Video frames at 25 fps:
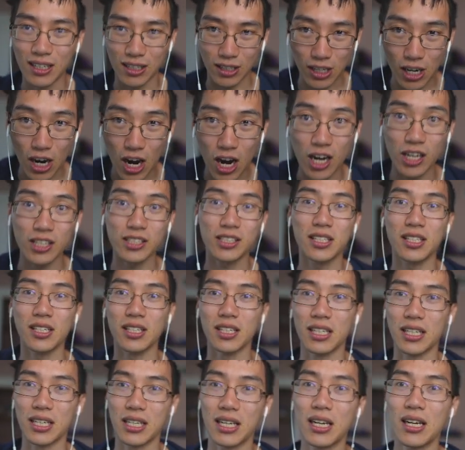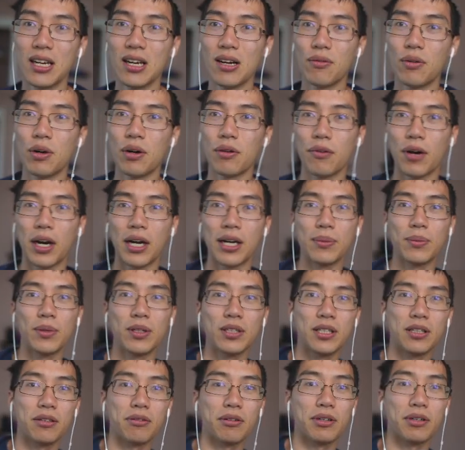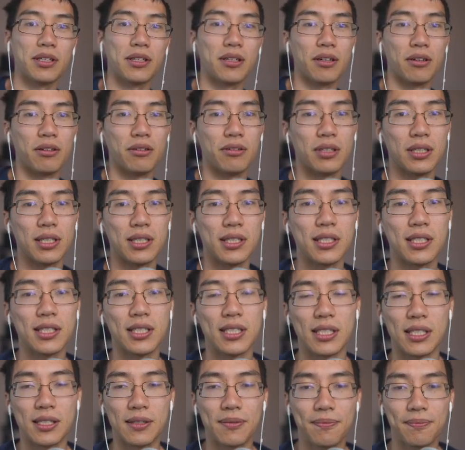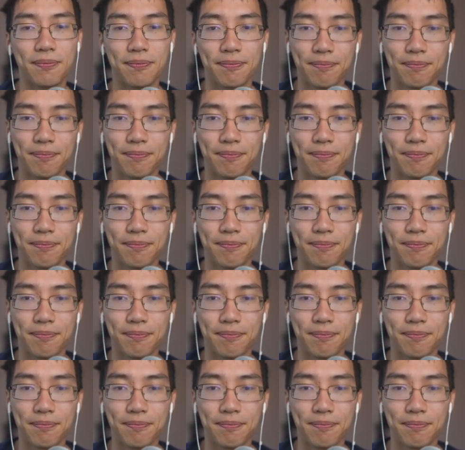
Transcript: constantly when writing multi-threaded code in C.